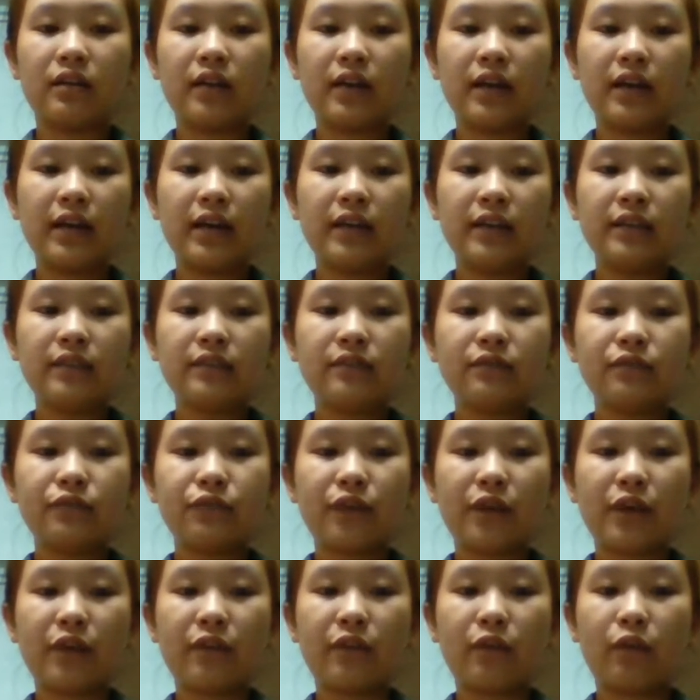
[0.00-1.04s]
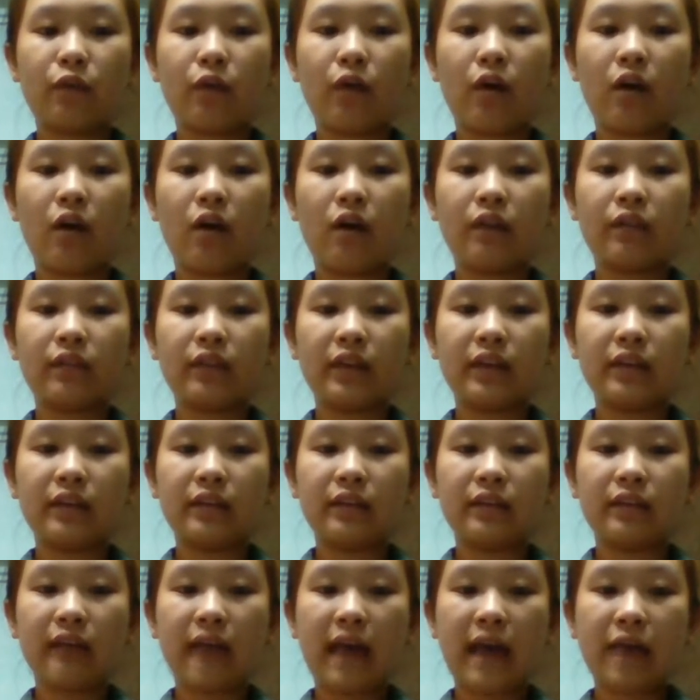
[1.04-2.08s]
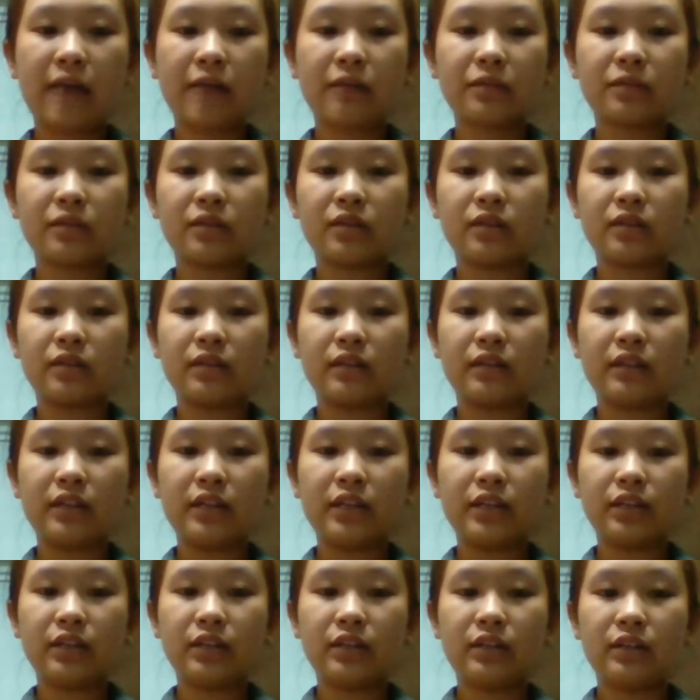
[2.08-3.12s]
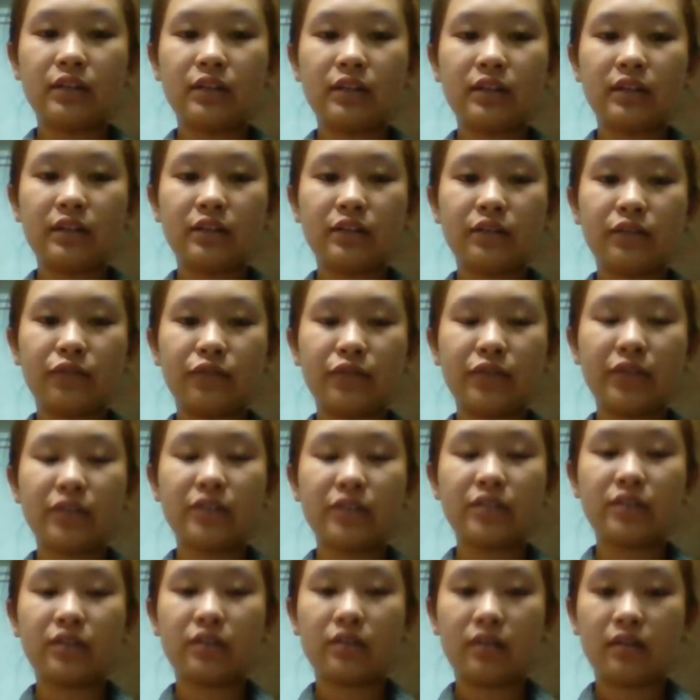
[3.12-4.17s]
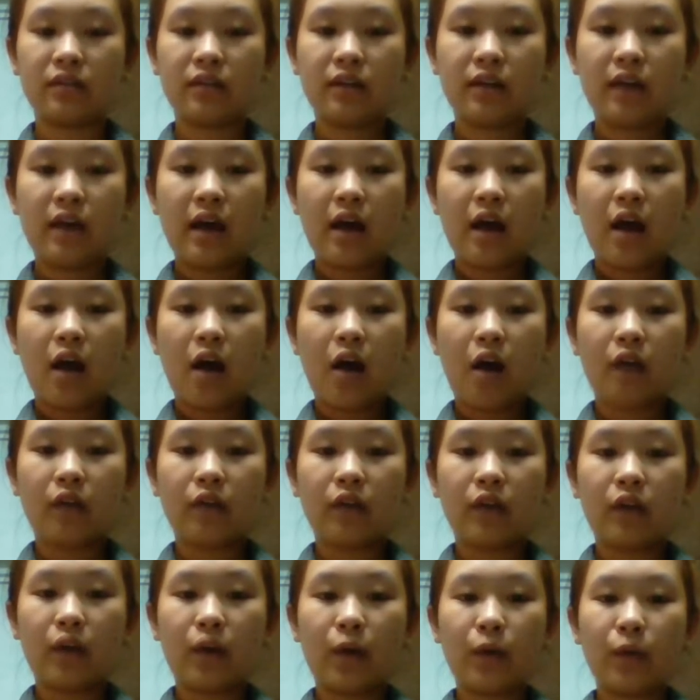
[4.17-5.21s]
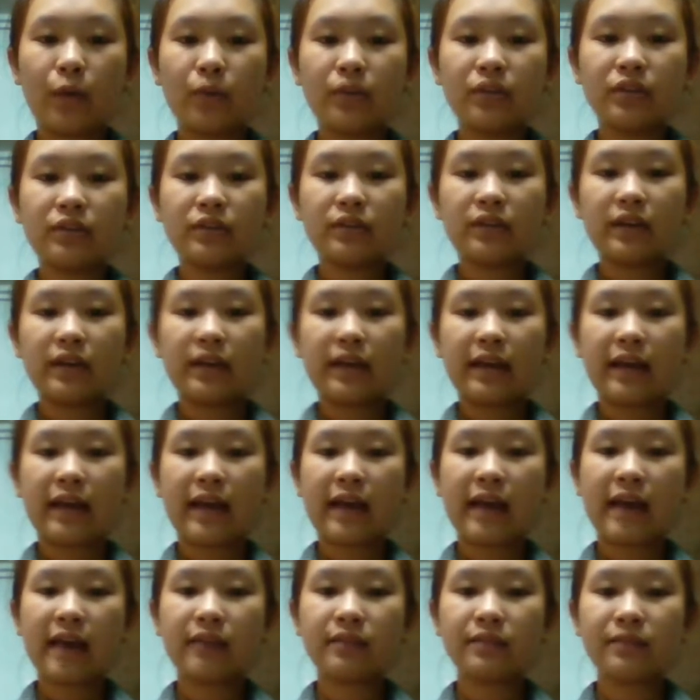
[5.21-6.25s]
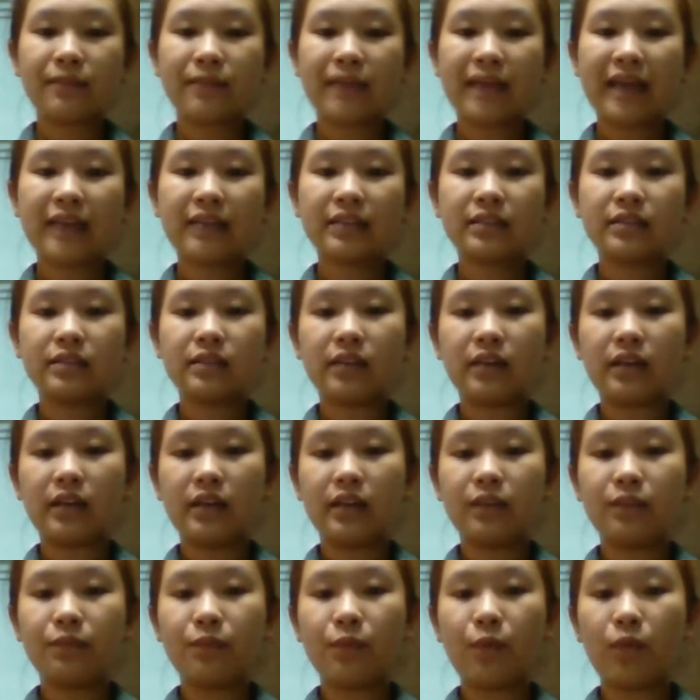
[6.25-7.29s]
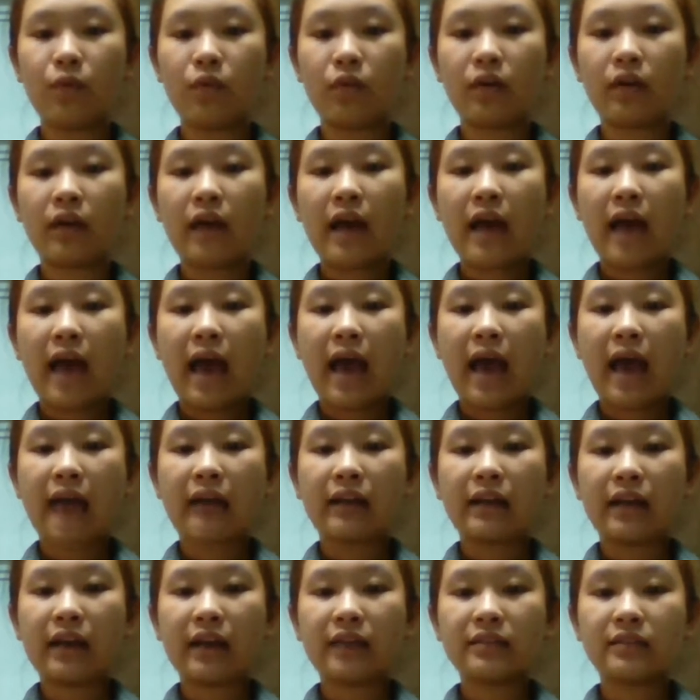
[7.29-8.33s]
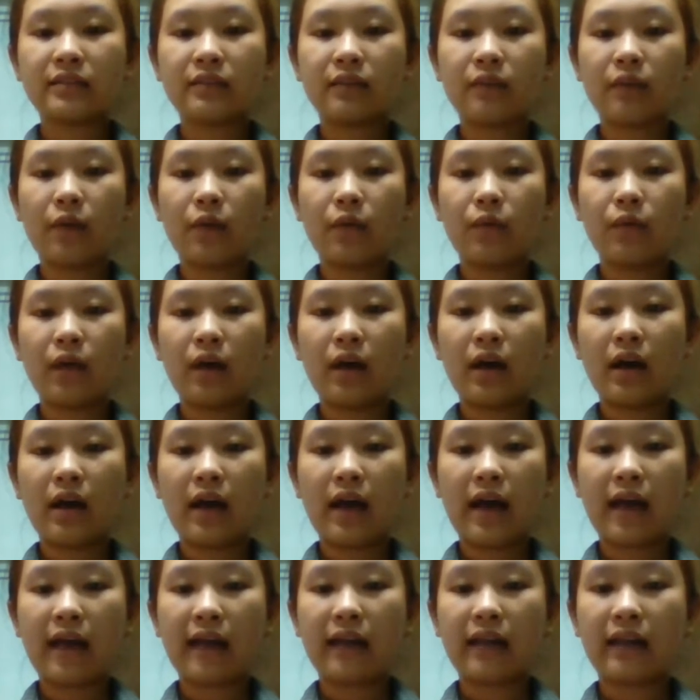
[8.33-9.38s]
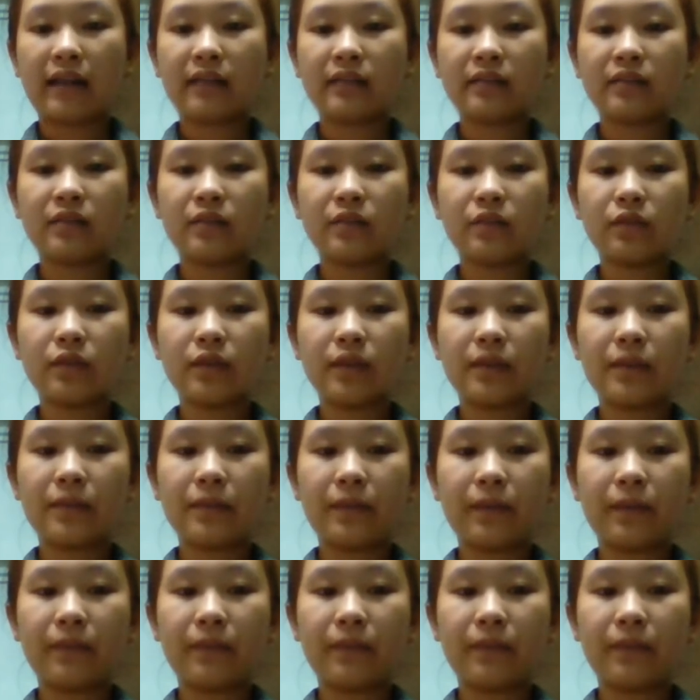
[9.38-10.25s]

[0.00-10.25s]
his travel on in Amazon region, on which he has based his book, and saw some of